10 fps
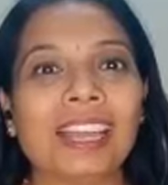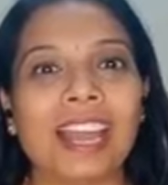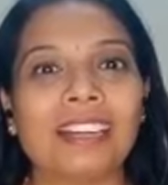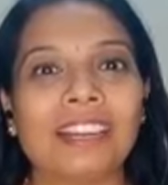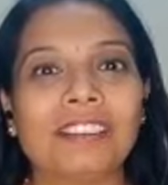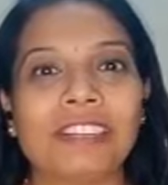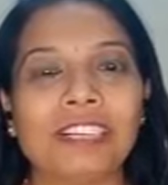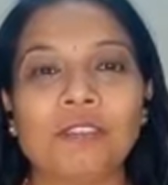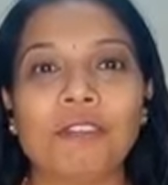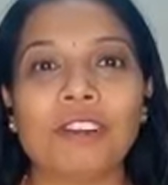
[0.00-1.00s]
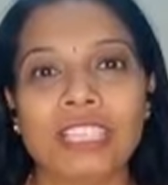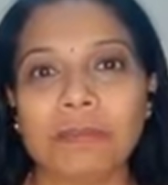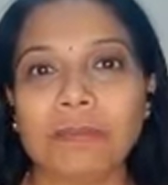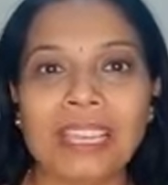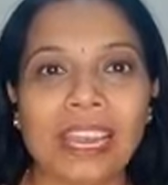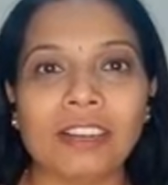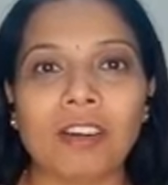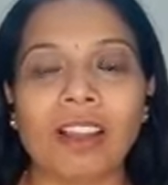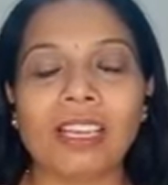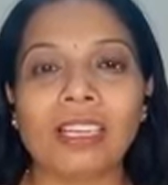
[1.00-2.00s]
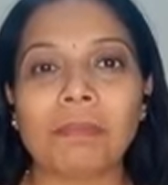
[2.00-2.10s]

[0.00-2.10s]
and then we'll go for gymming and all.